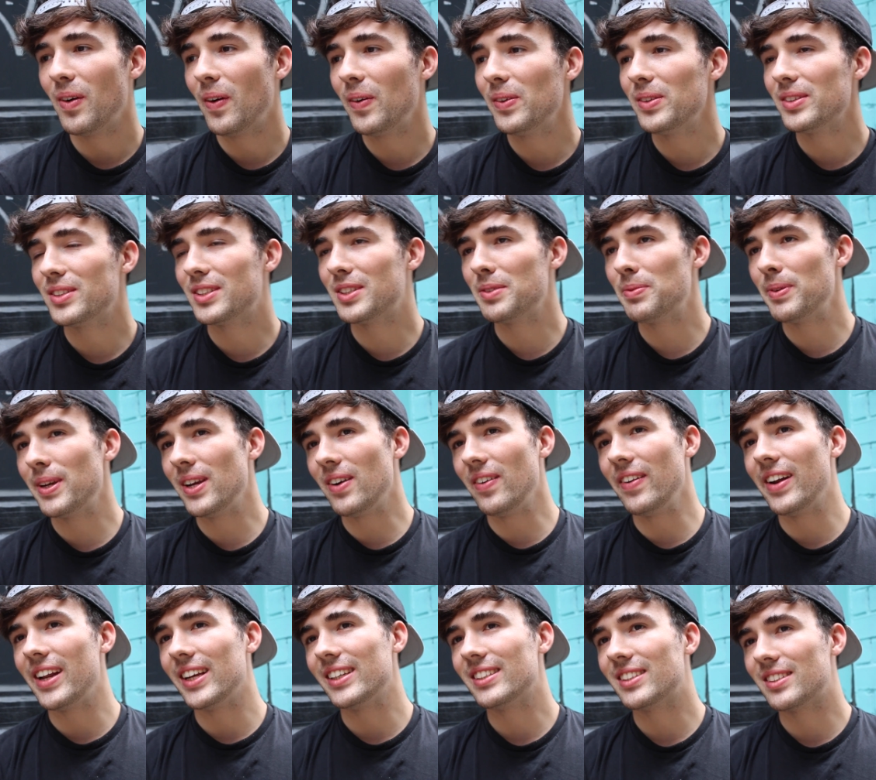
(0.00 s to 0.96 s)
Well, to be
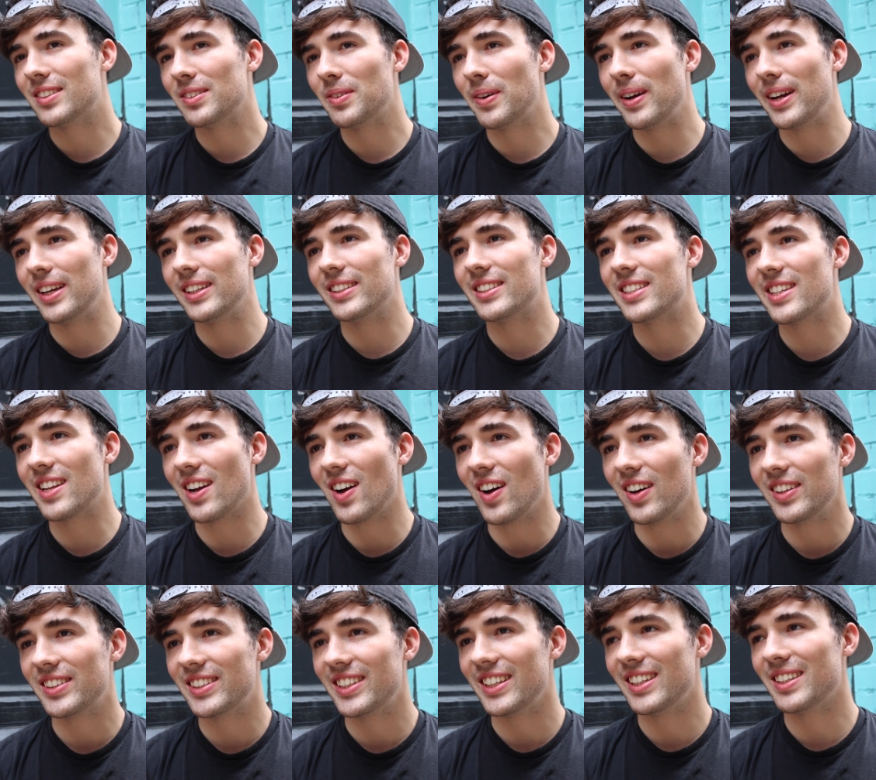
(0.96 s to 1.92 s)
honest, the way it
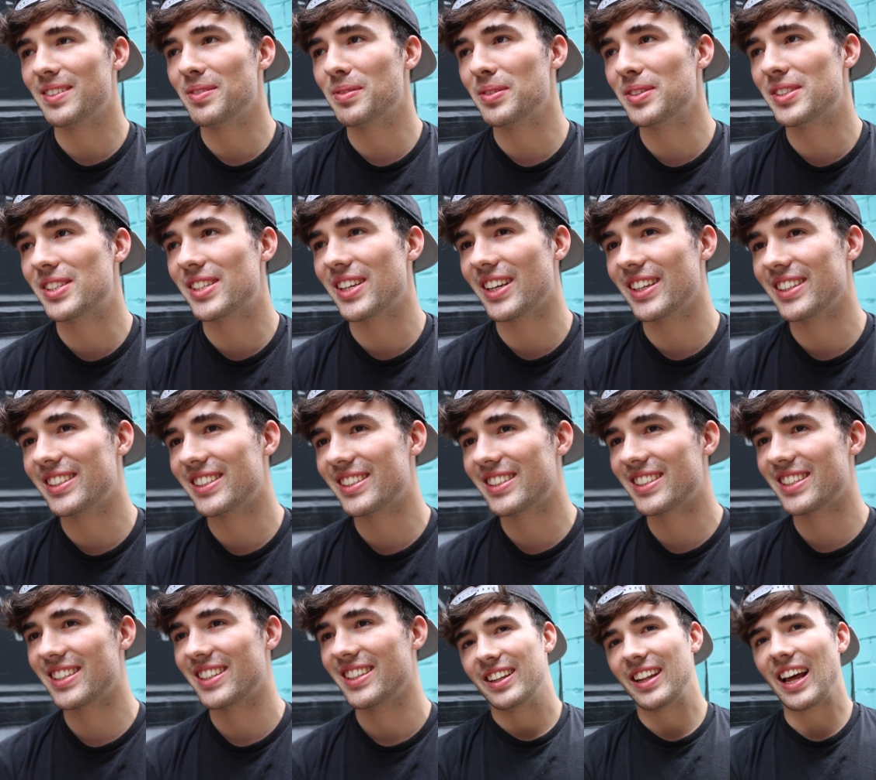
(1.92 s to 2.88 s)
started was
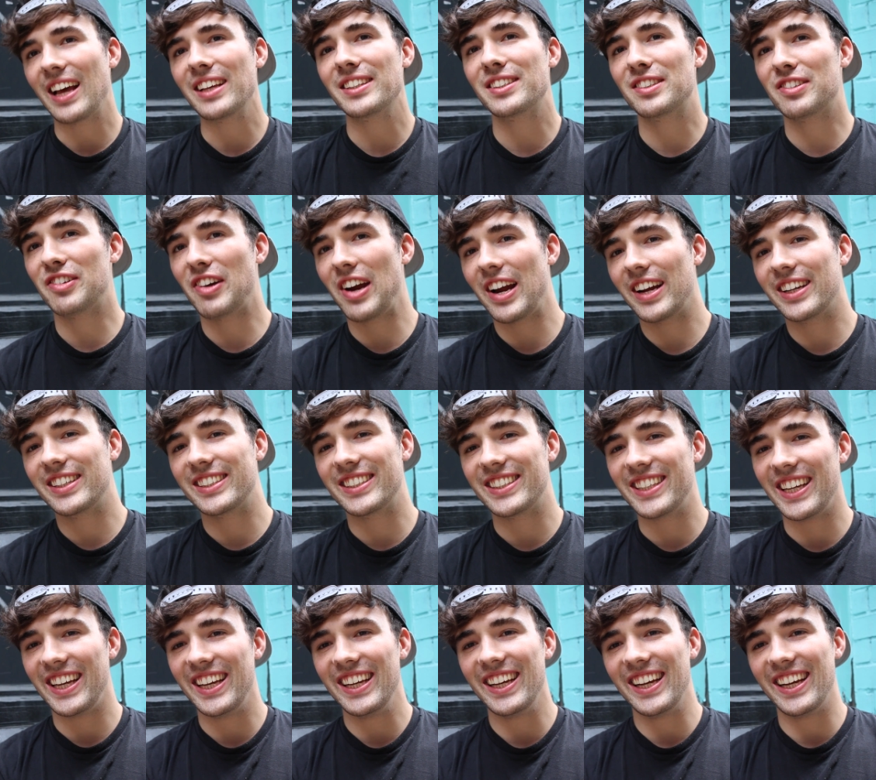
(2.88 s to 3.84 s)
just, that's Greg's
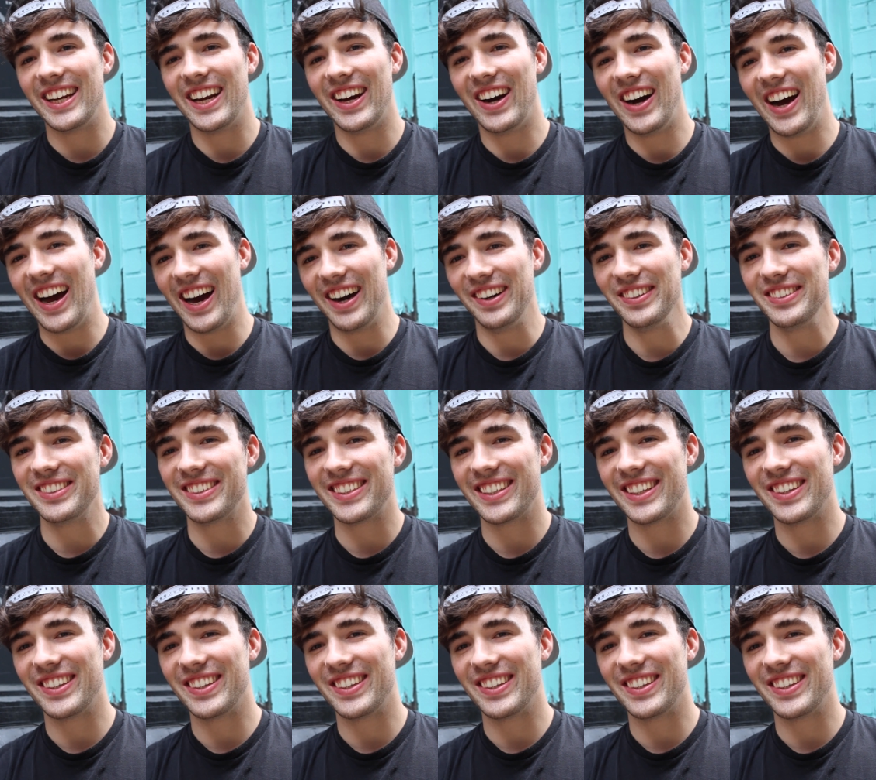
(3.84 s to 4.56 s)
seat in our house.